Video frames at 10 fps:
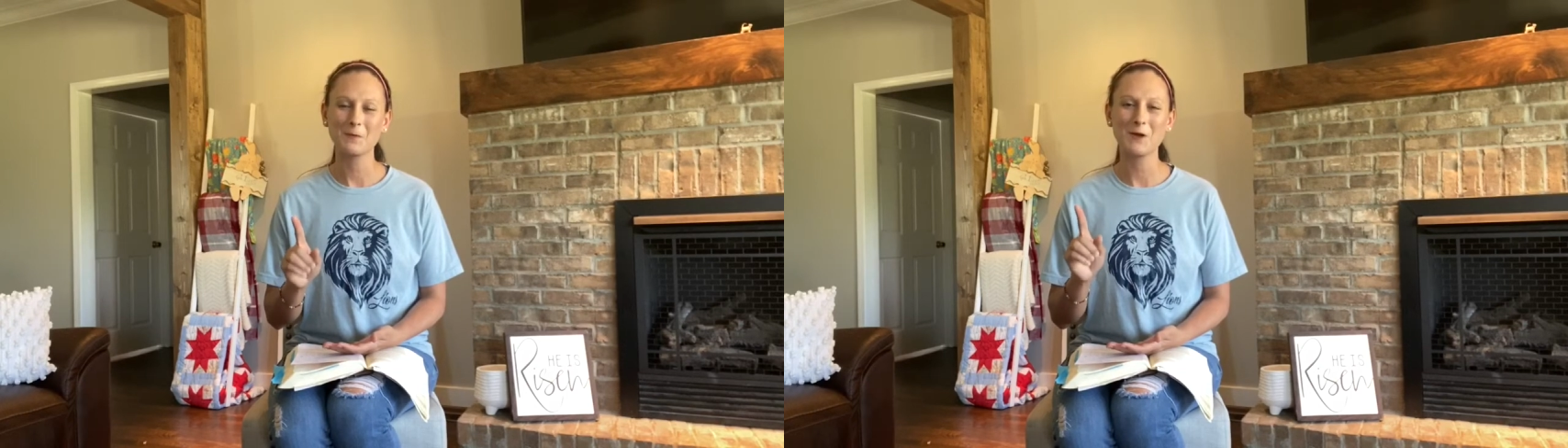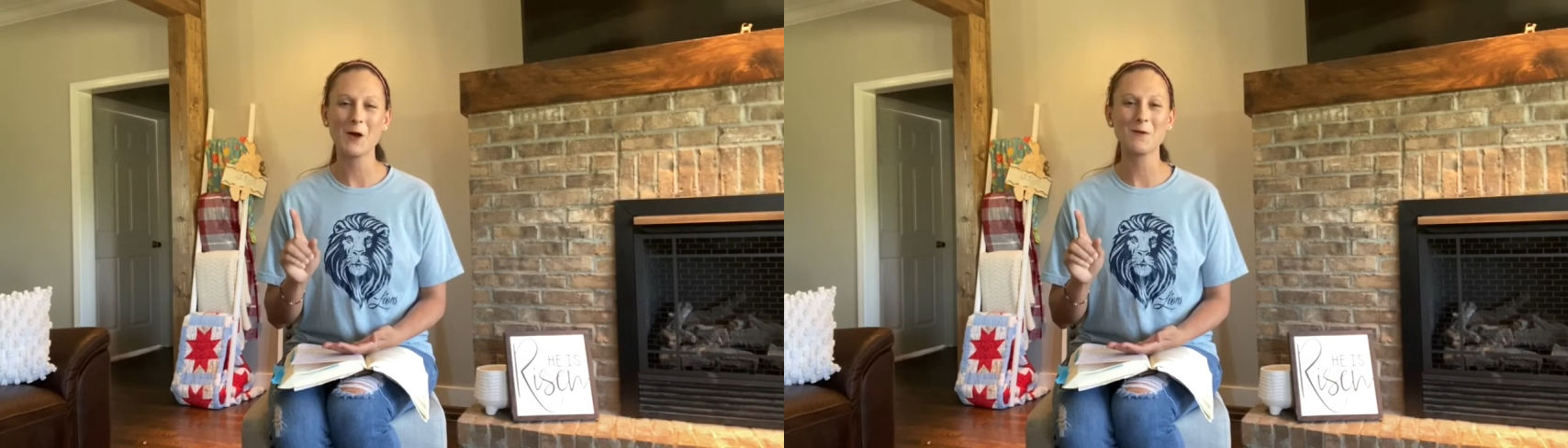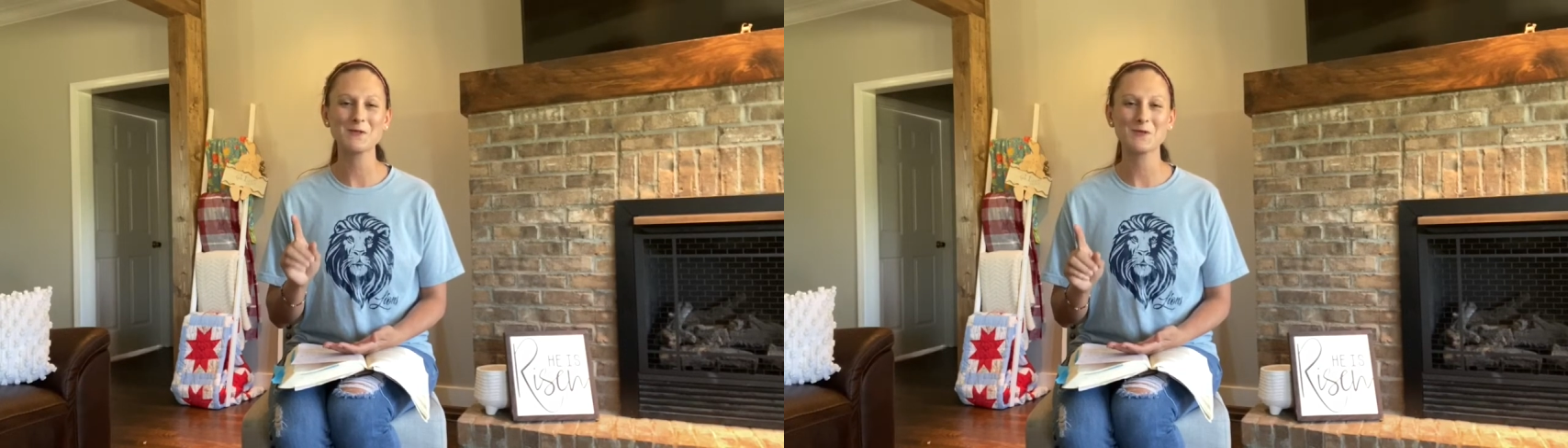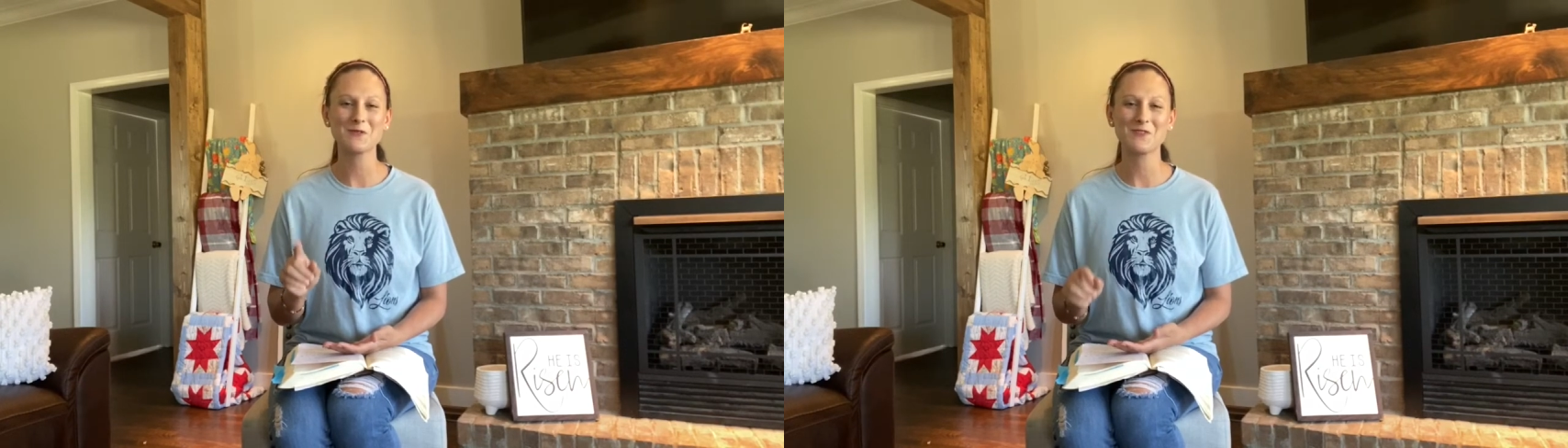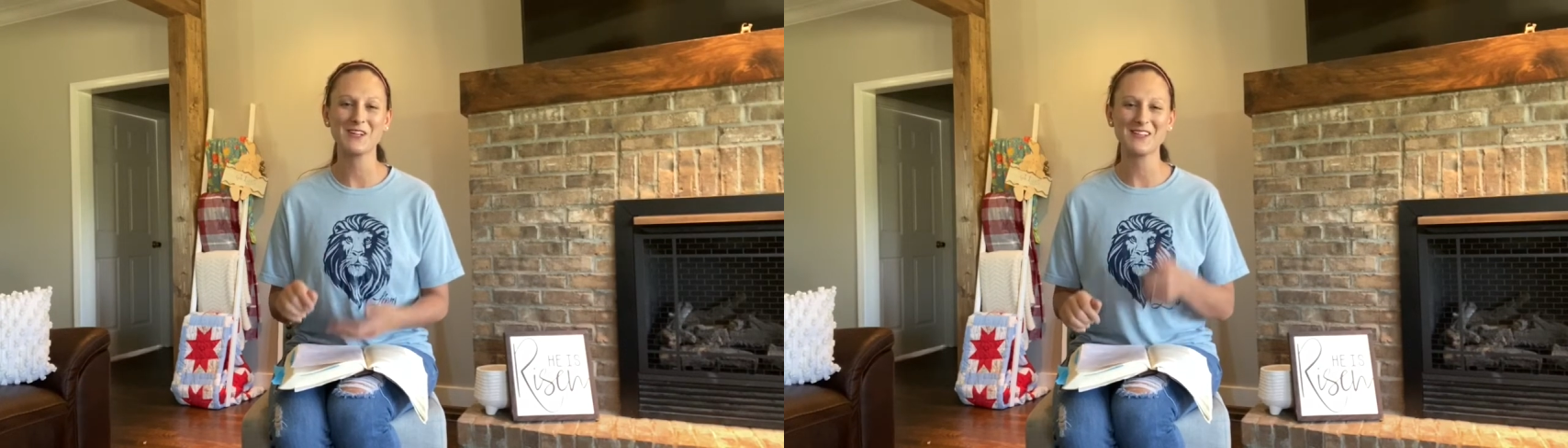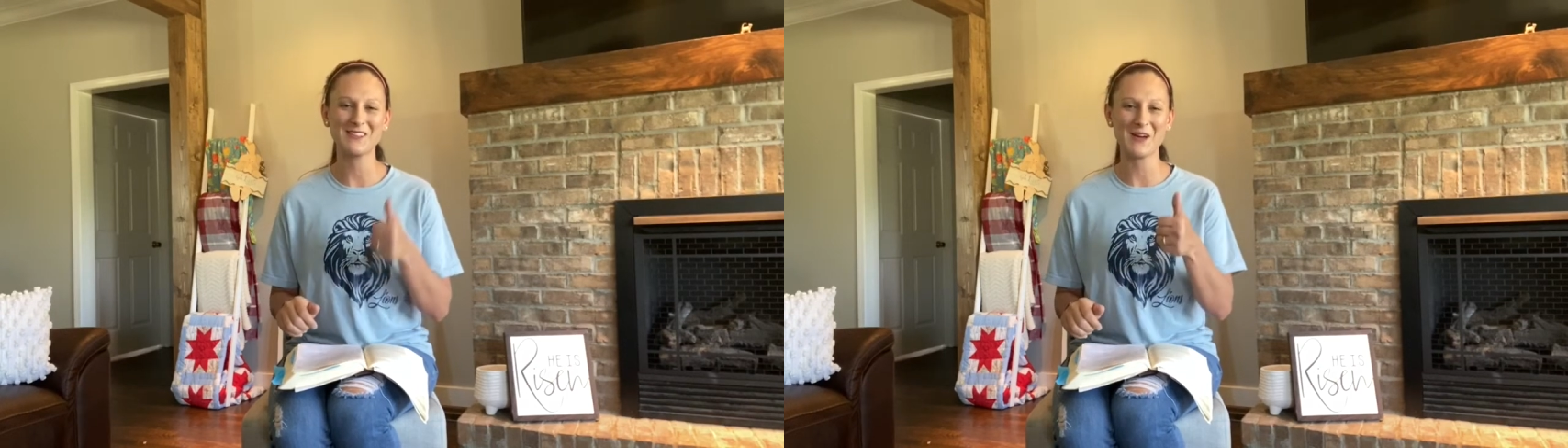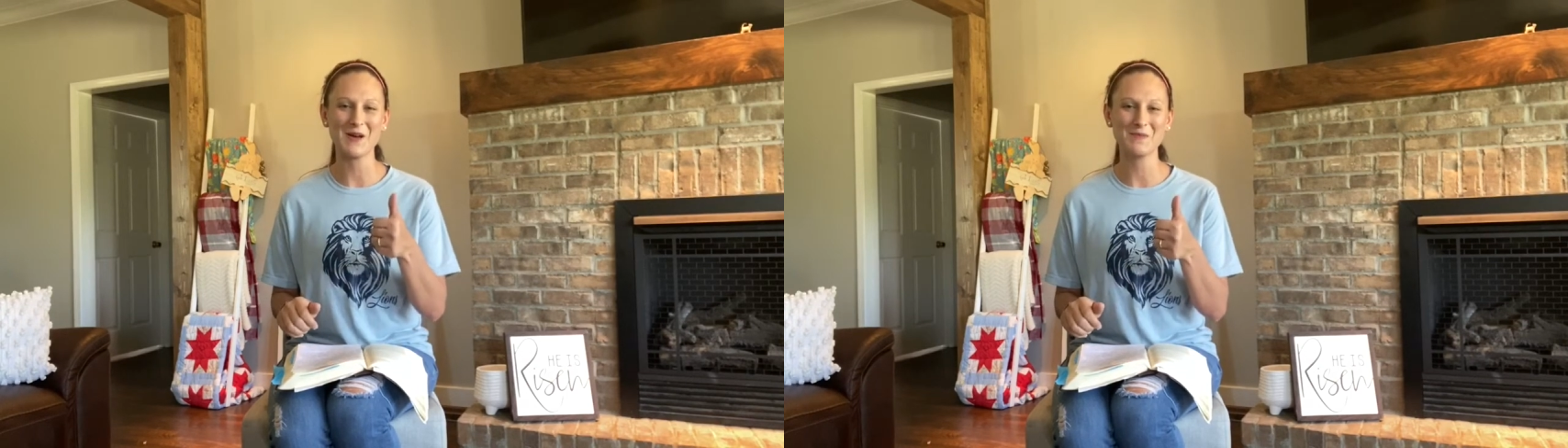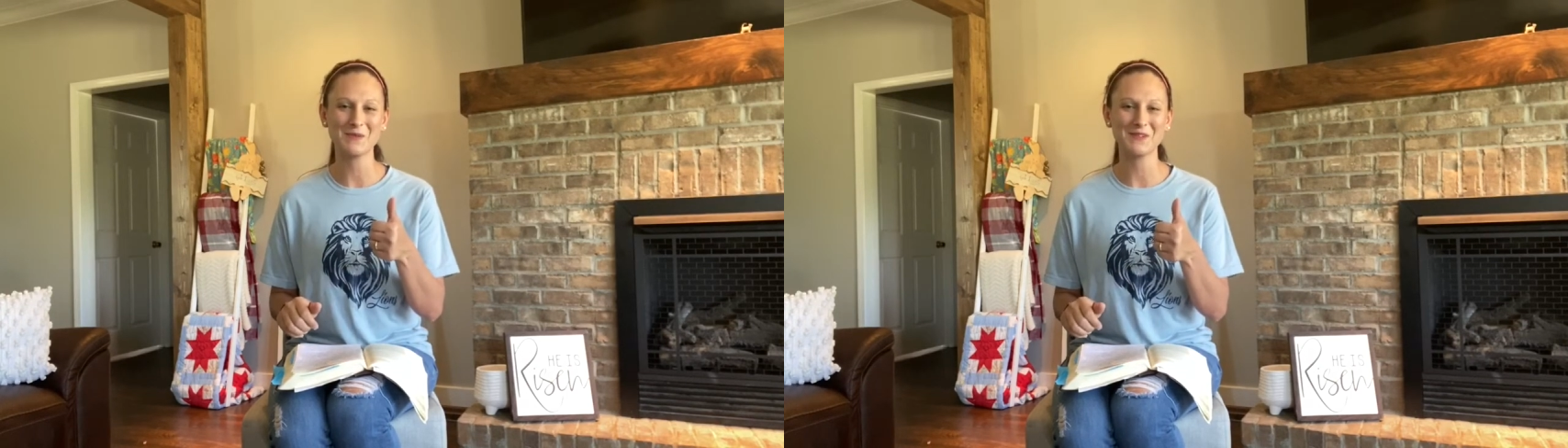we always want to forget the
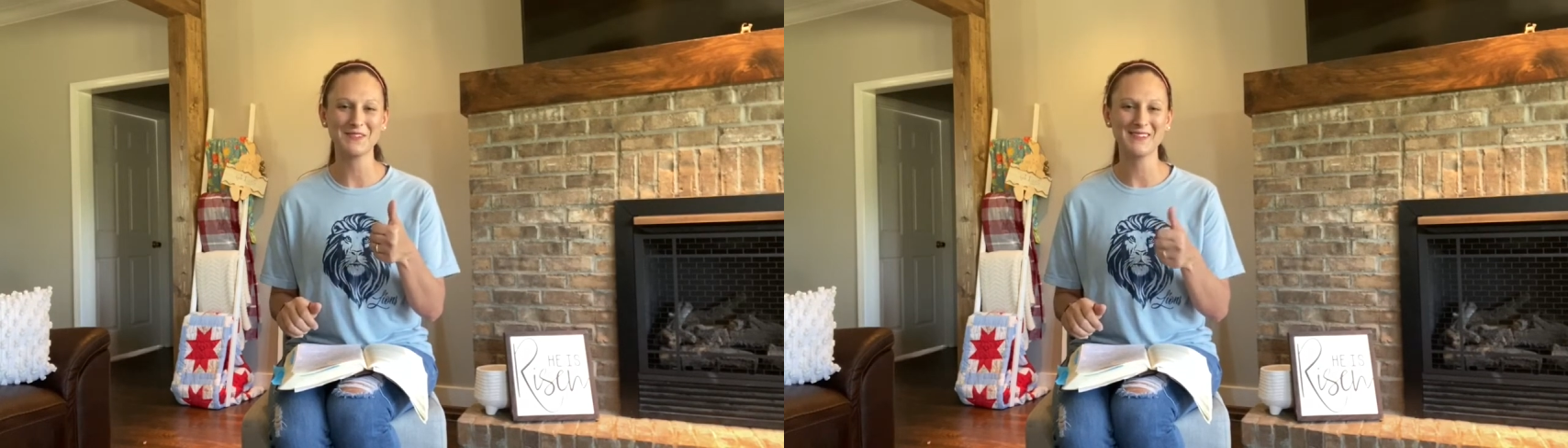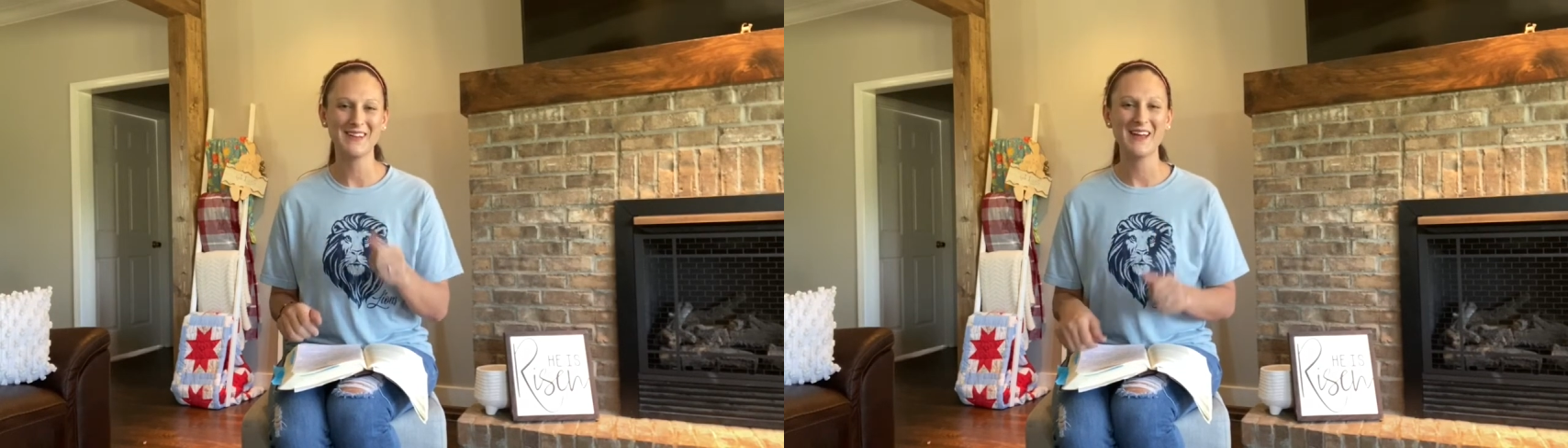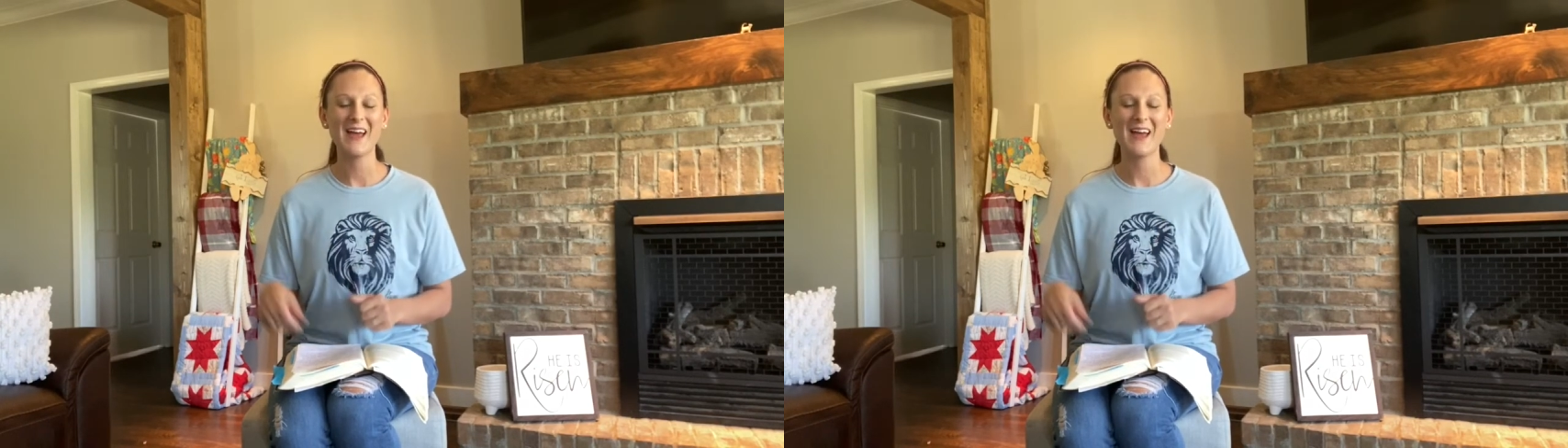humble